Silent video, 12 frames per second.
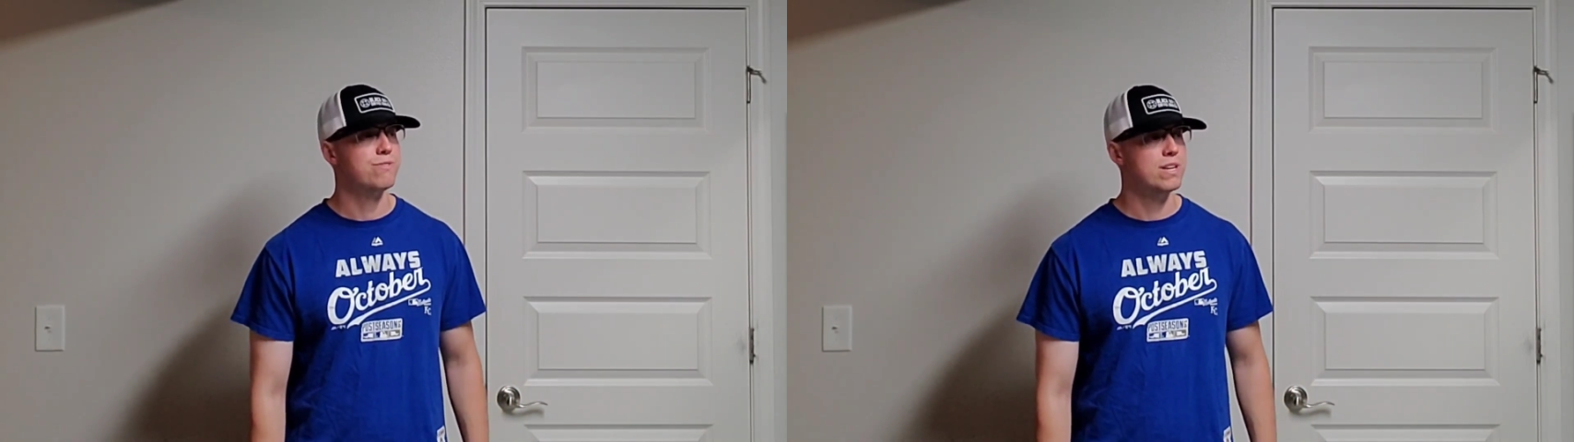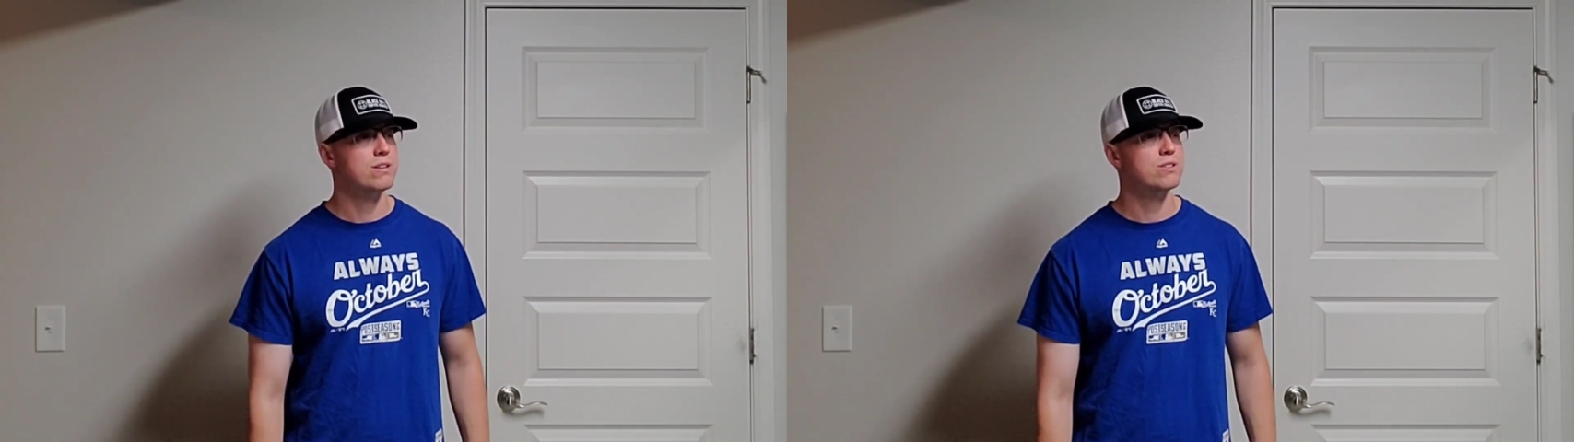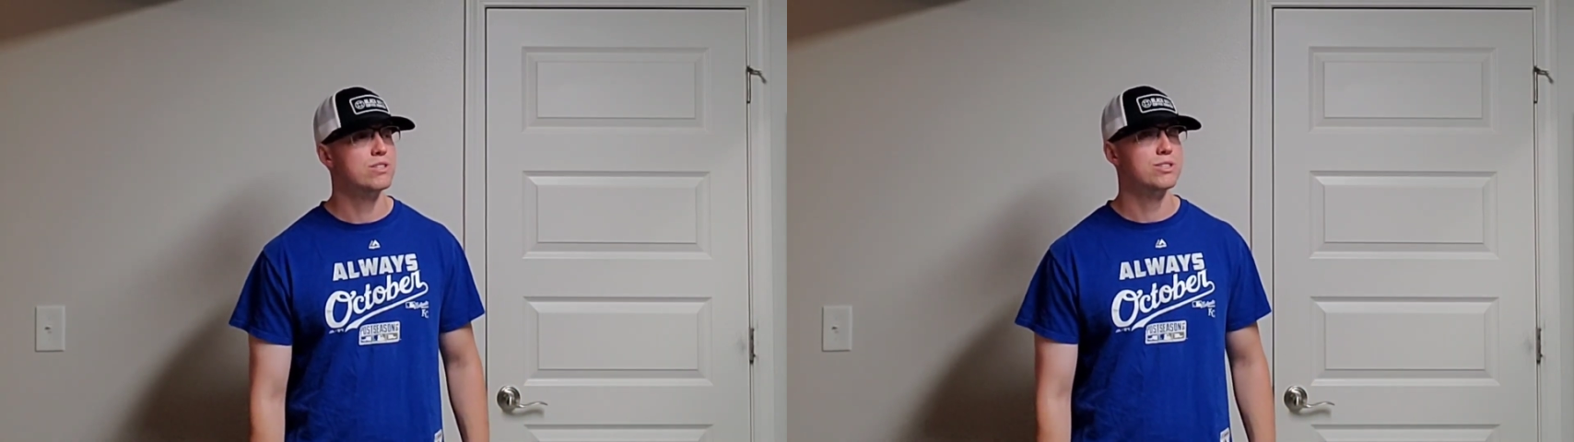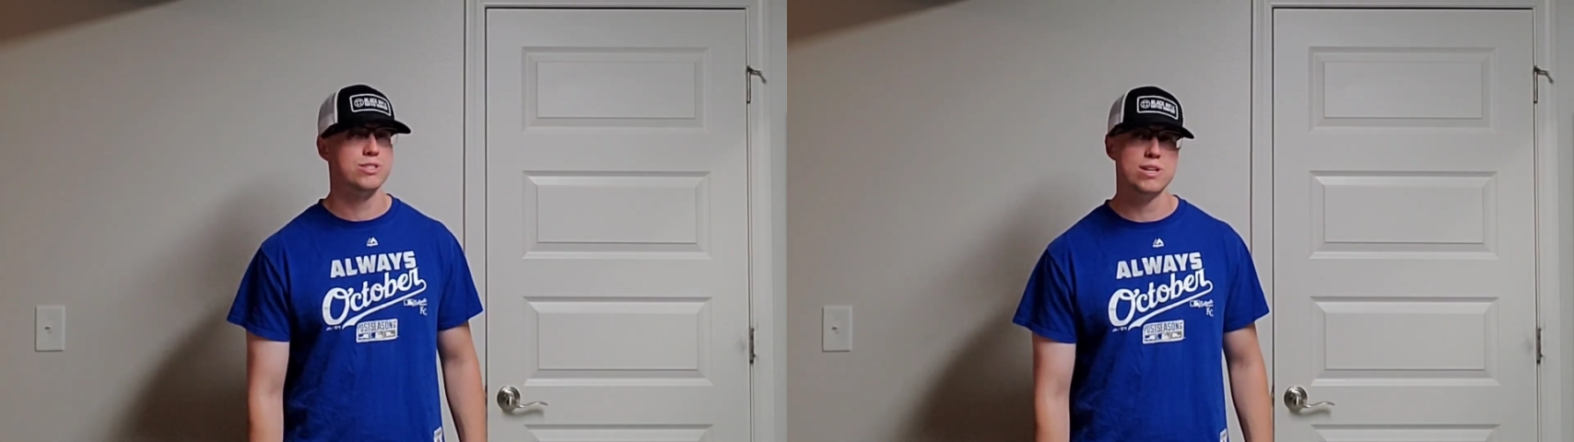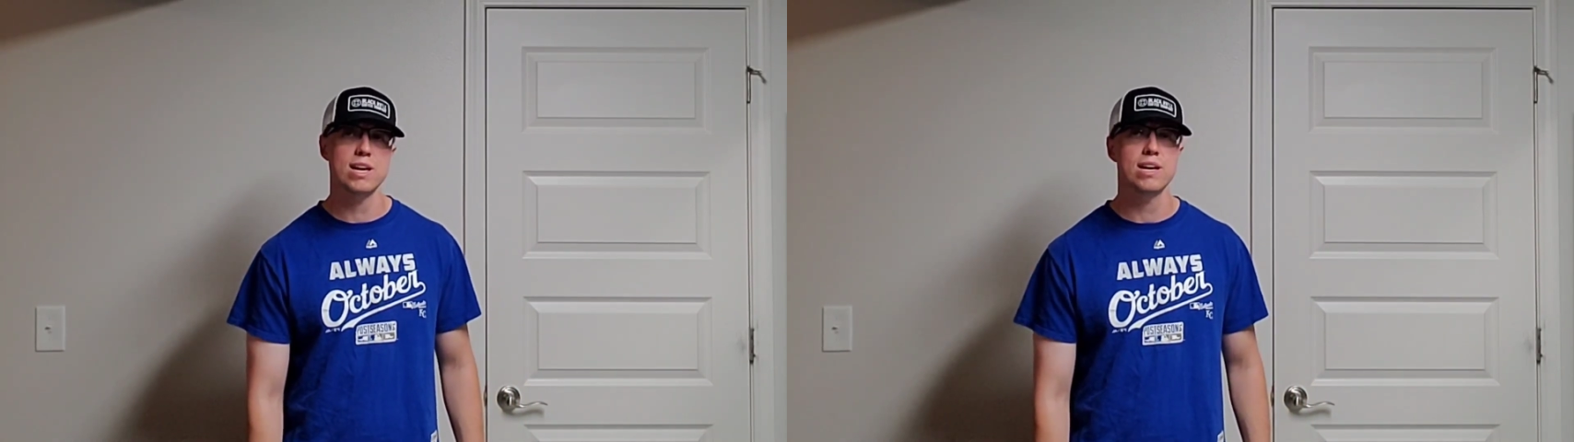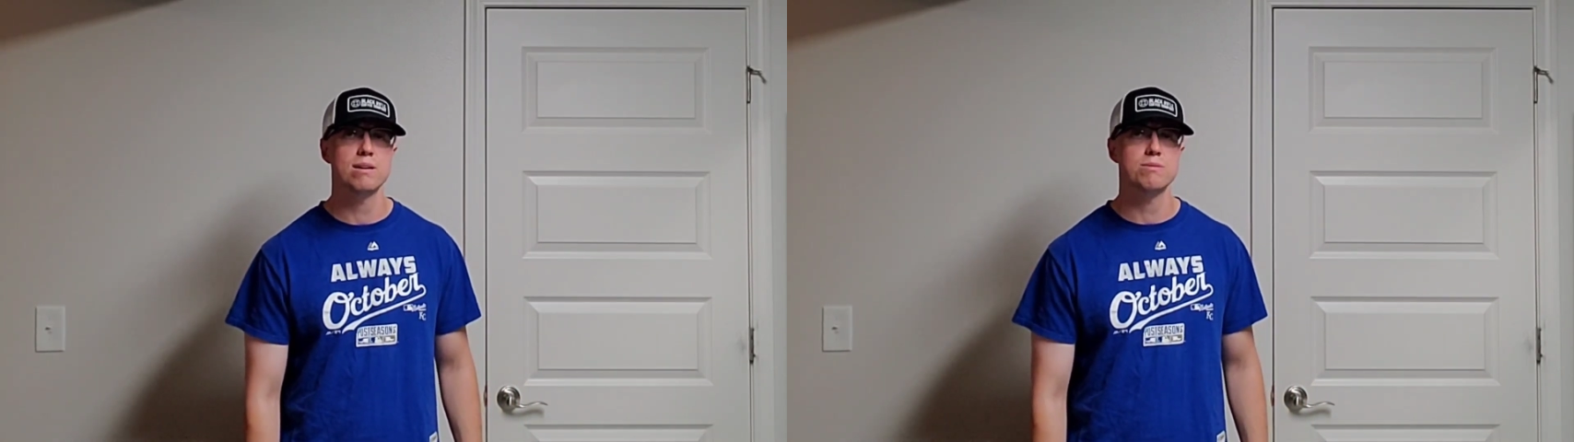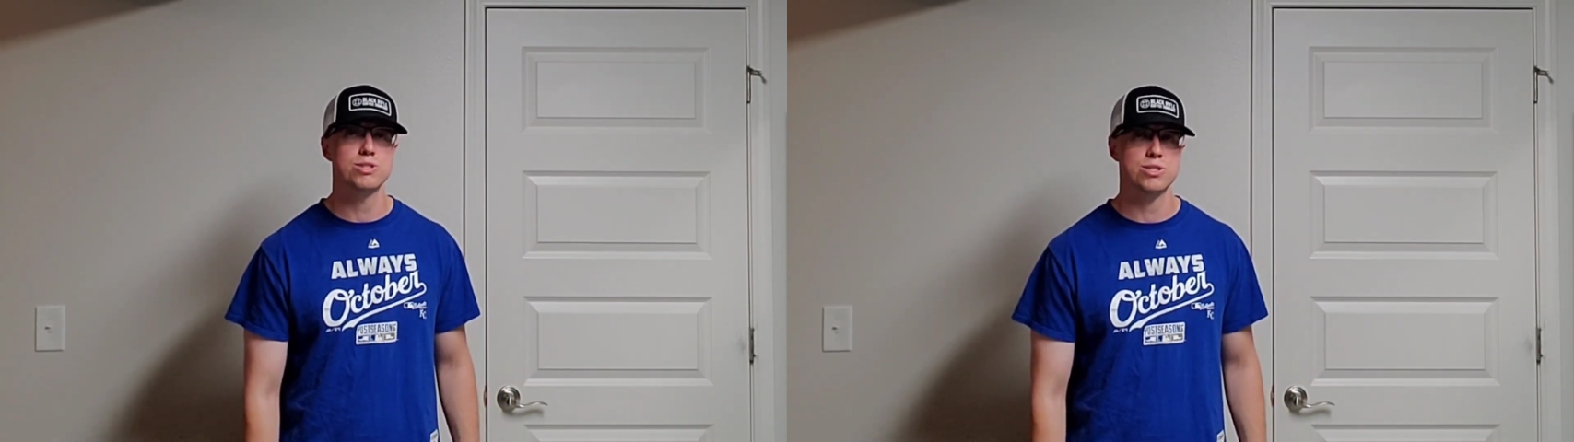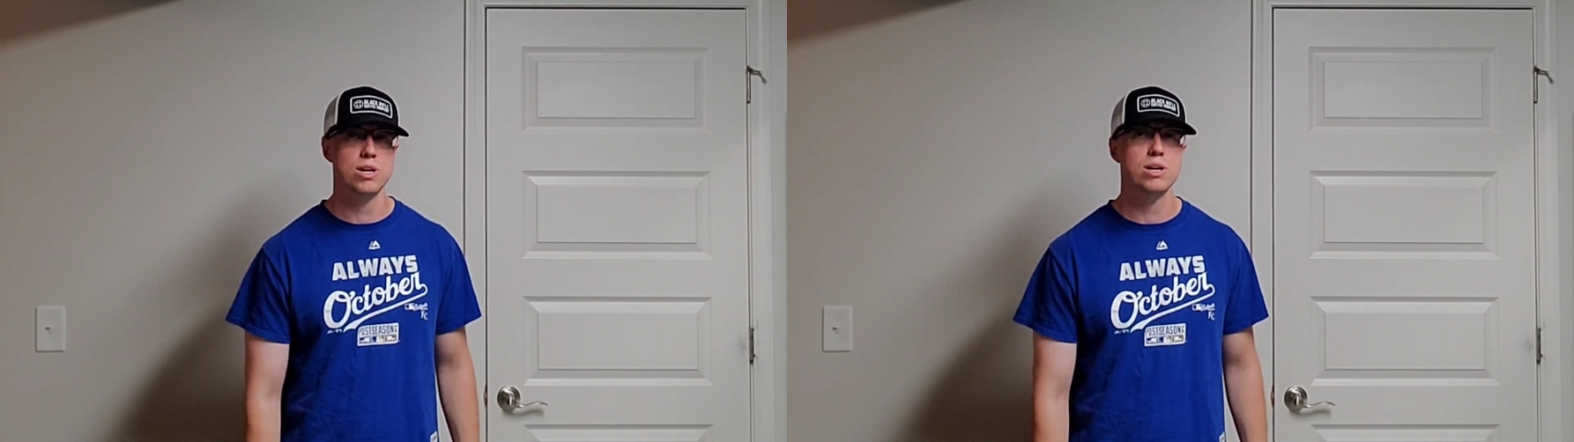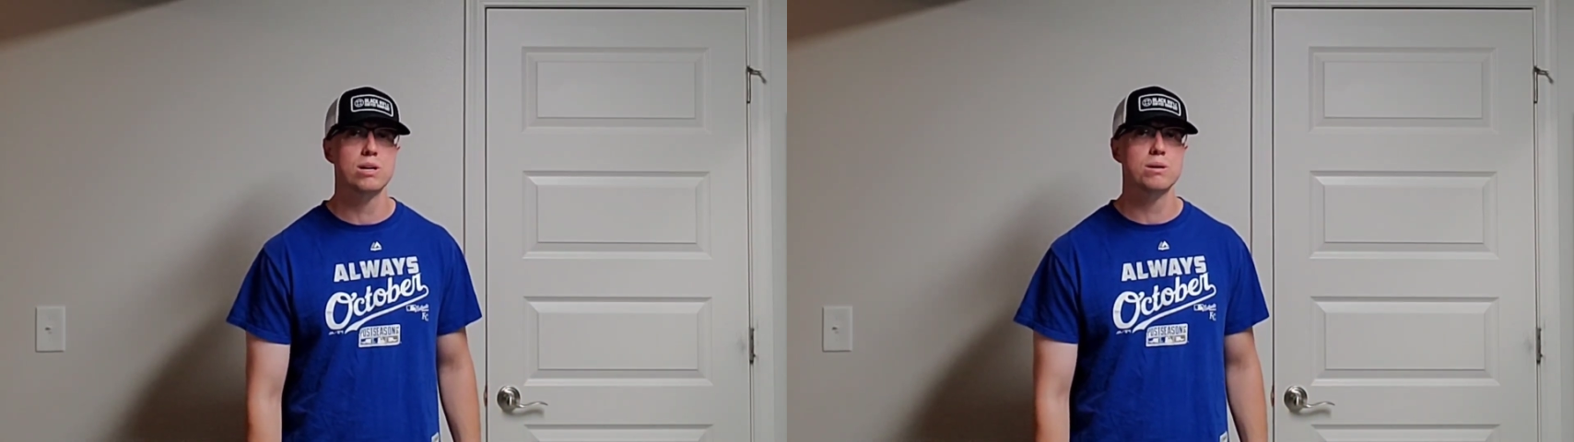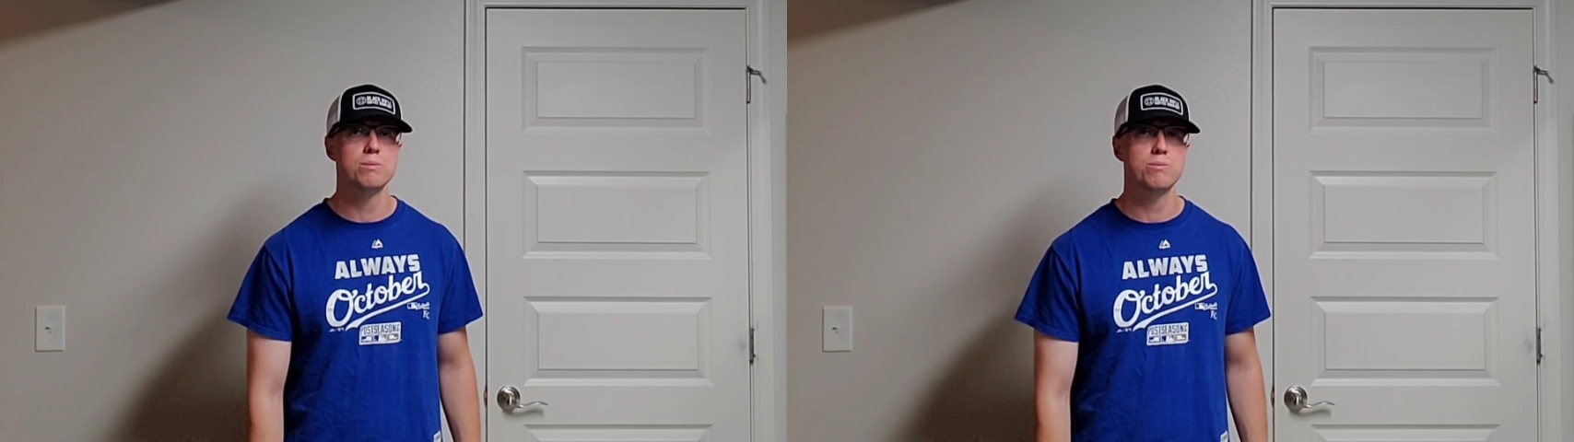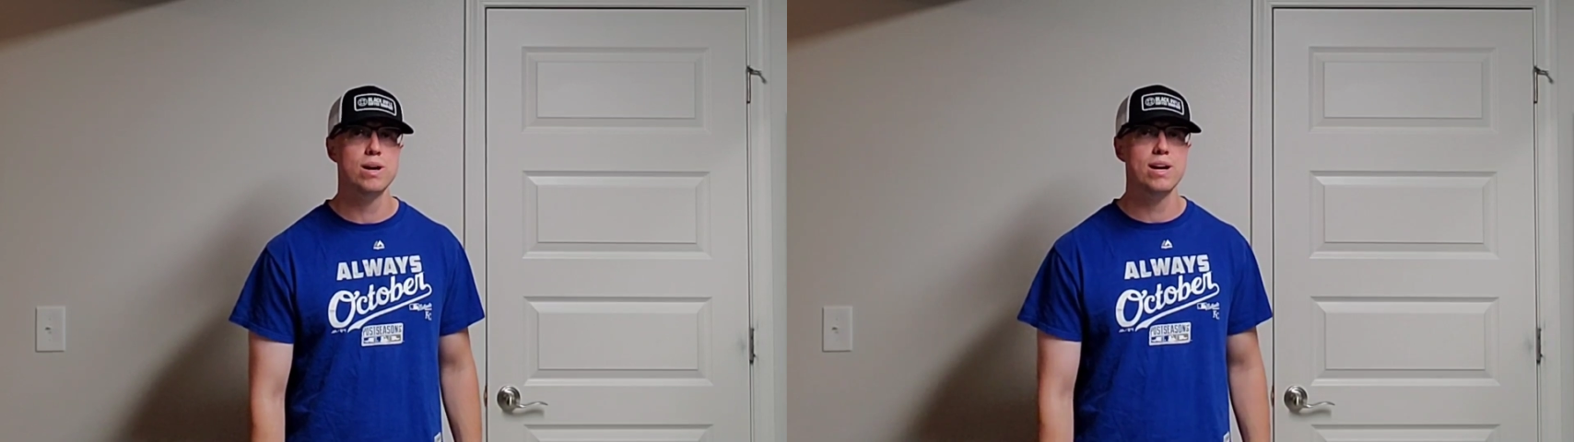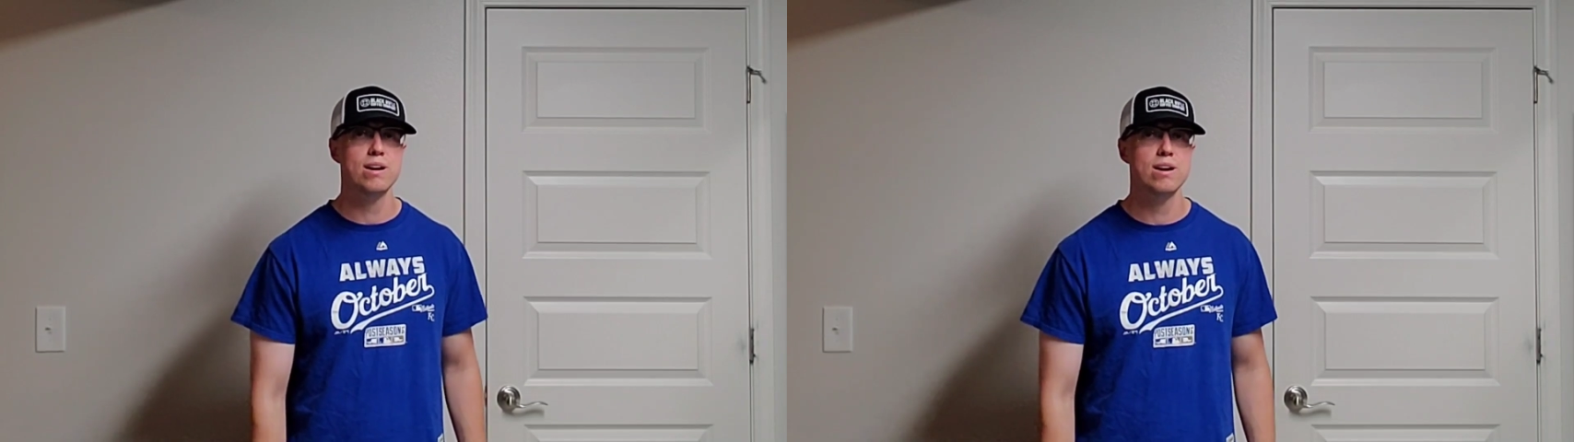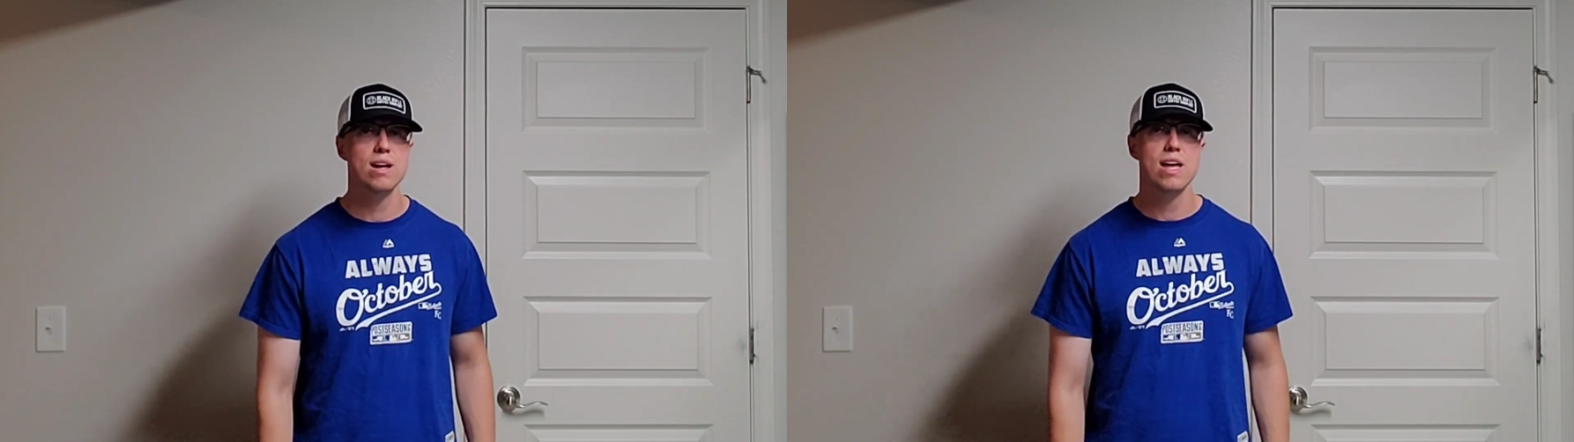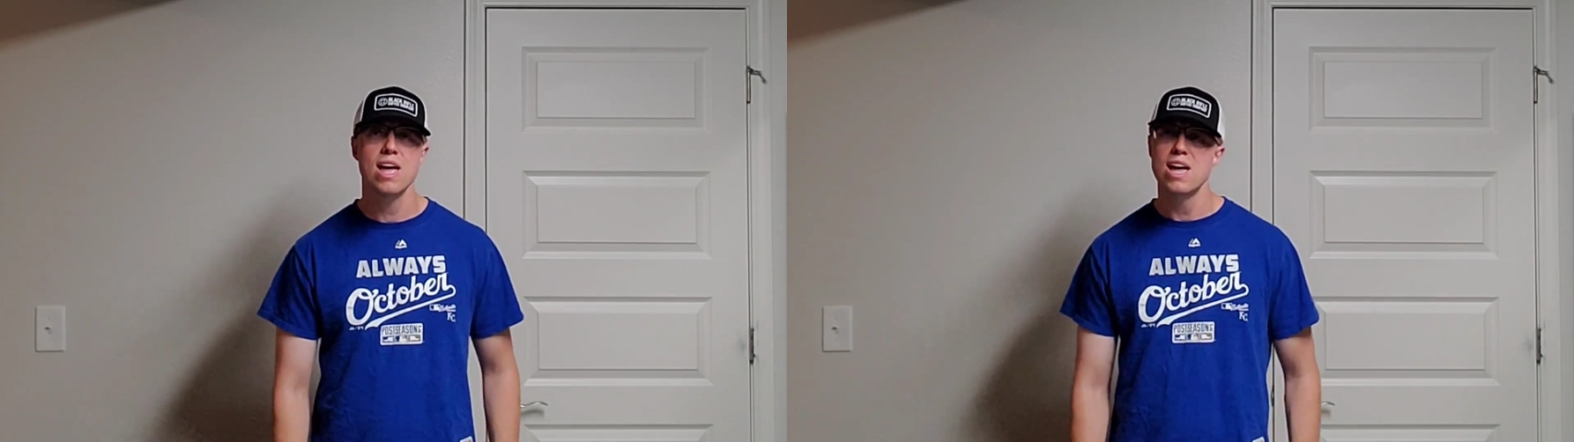feels the same somewhere.